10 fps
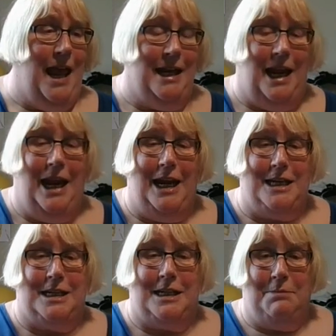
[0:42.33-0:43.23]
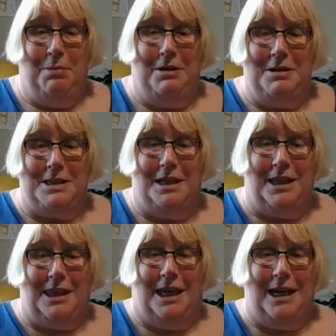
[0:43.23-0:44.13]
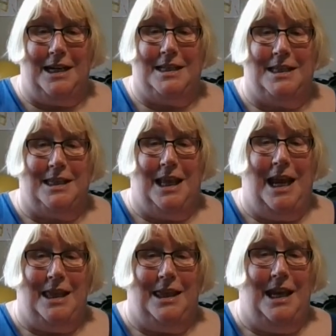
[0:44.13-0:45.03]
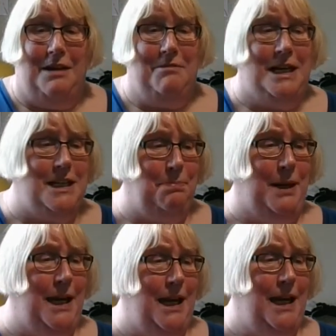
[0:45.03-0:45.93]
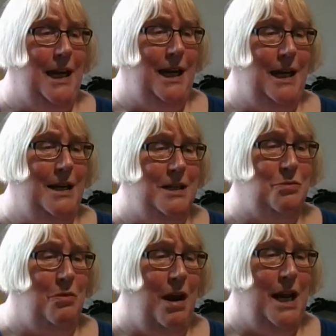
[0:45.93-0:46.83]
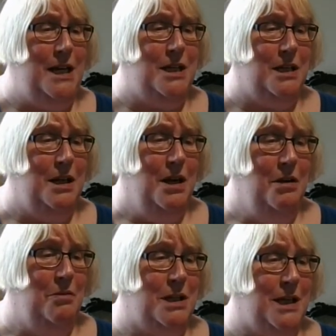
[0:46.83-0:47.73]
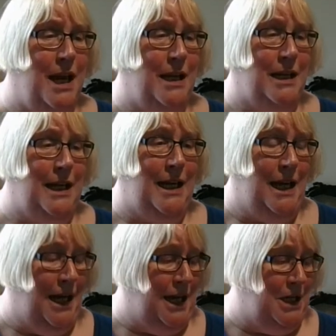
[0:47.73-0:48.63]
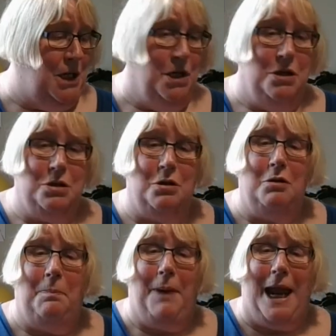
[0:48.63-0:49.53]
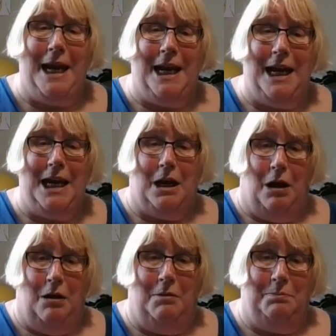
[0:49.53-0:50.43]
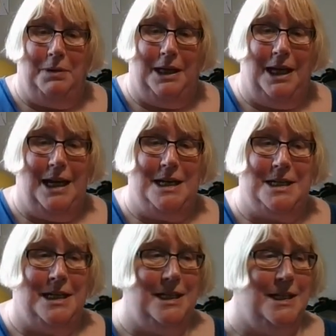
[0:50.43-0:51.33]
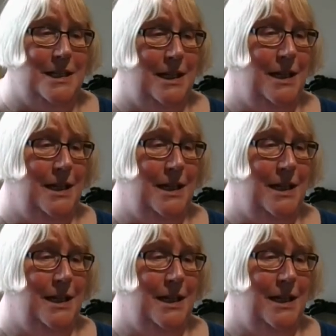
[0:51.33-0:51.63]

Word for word: and each person thinks that their recipe is right, which can lead to baking complications.